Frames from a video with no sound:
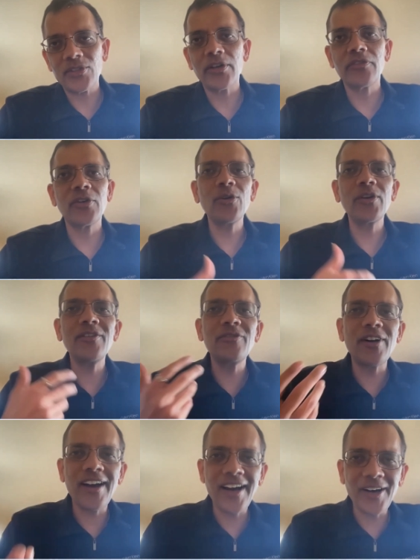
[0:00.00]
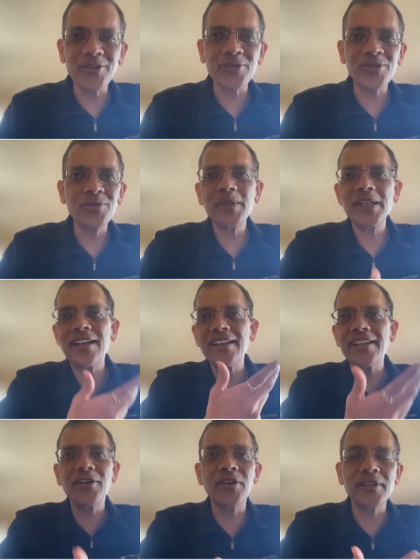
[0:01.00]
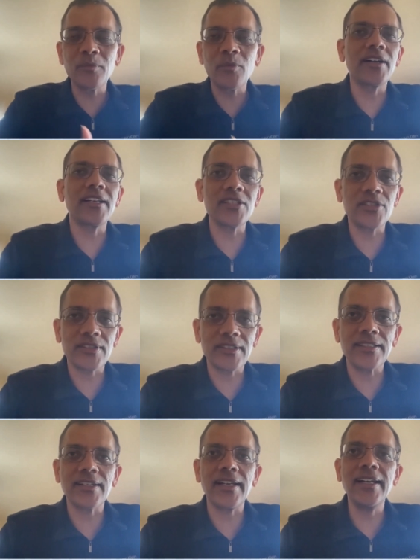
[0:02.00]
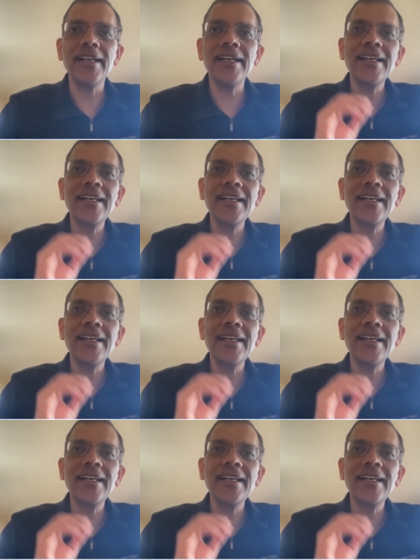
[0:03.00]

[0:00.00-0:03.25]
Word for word: Or if you're looking for a house, you will be clicking on the mortgage things, right?